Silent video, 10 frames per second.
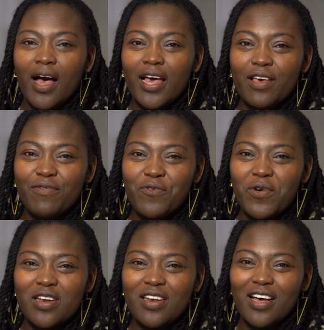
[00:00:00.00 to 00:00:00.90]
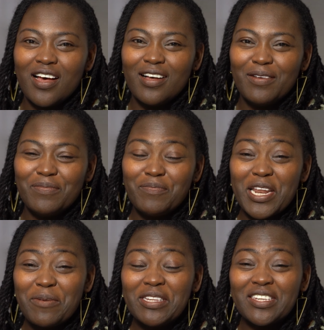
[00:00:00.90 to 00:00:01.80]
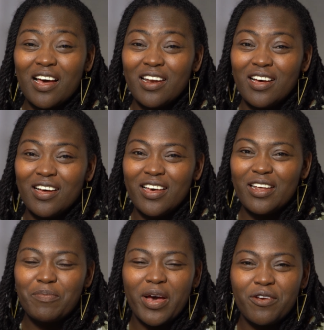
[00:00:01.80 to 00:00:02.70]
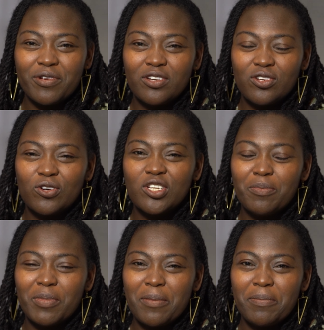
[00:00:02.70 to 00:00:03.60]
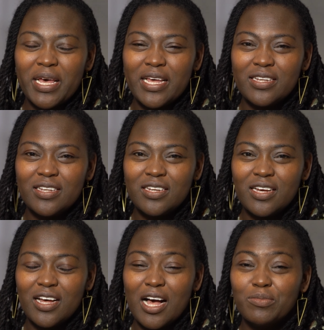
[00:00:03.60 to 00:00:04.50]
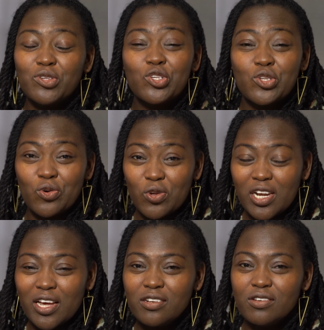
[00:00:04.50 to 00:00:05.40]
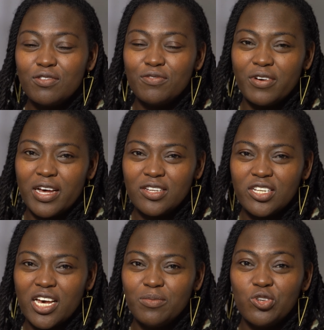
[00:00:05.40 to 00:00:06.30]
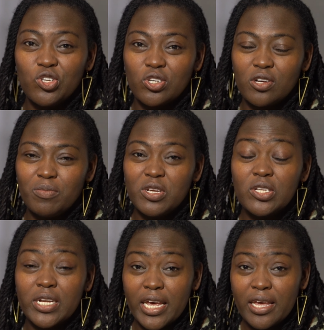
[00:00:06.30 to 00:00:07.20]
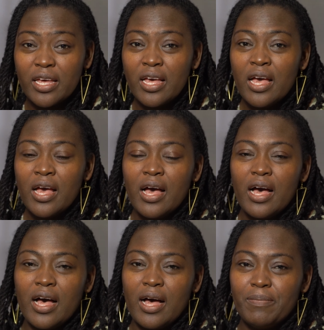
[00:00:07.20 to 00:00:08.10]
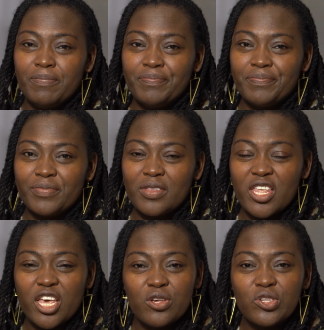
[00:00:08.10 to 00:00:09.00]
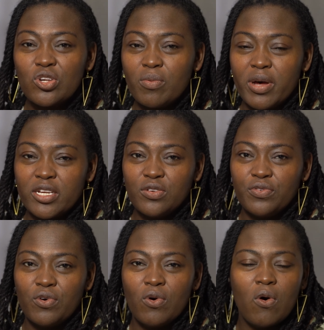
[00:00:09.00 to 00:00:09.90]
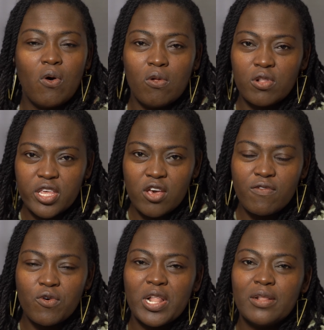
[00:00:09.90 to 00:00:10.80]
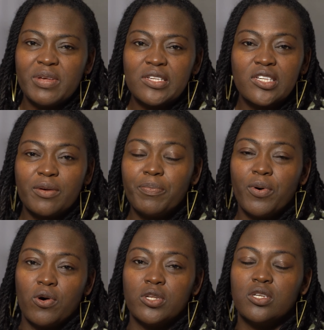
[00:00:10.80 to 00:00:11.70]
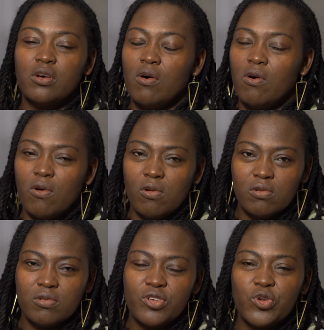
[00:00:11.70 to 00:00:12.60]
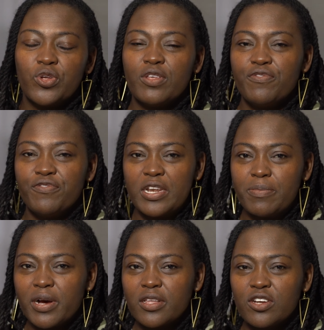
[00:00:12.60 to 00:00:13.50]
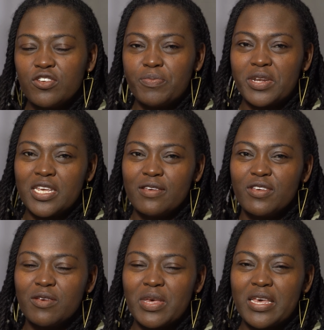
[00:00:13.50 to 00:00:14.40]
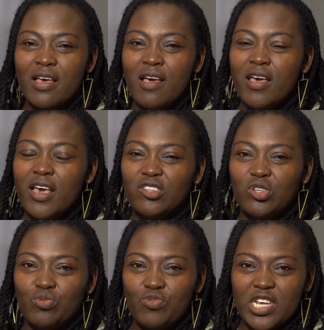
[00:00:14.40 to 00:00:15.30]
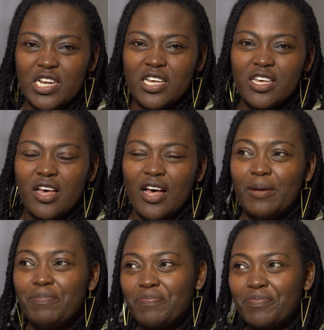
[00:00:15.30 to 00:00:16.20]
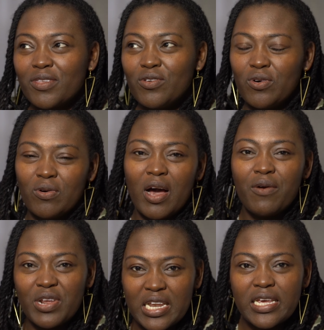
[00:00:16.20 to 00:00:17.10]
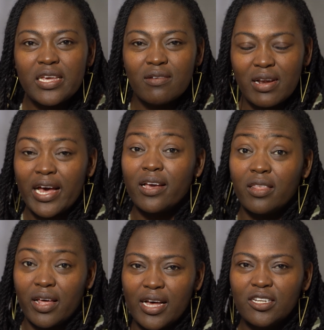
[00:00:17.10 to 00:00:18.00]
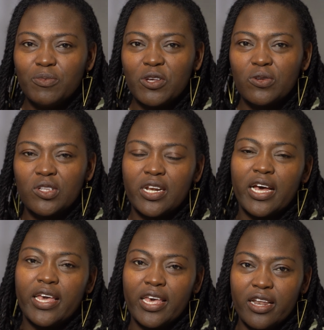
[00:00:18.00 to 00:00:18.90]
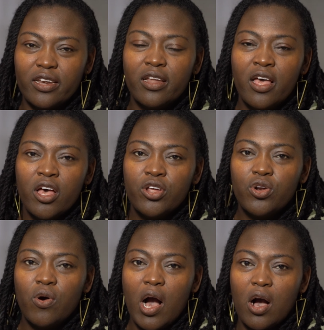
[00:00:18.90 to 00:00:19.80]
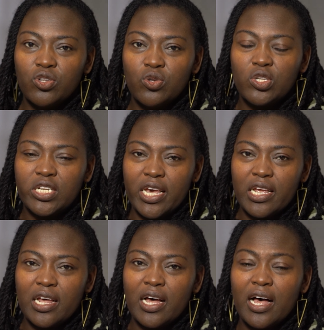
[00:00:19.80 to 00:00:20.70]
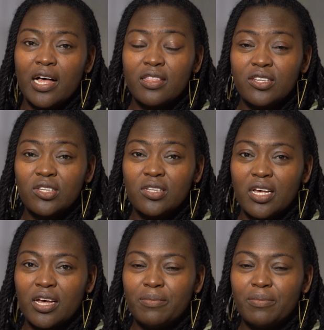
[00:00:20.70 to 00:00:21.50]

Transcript: Hi everyone, my name is Anna at Migrant Doctor Mom, and I'm so glad you could find time to join me today. Thank you so much for all the overwhelming support, all the feedback that you've been giving me. It's really, I really like that because then I can know how to tailor this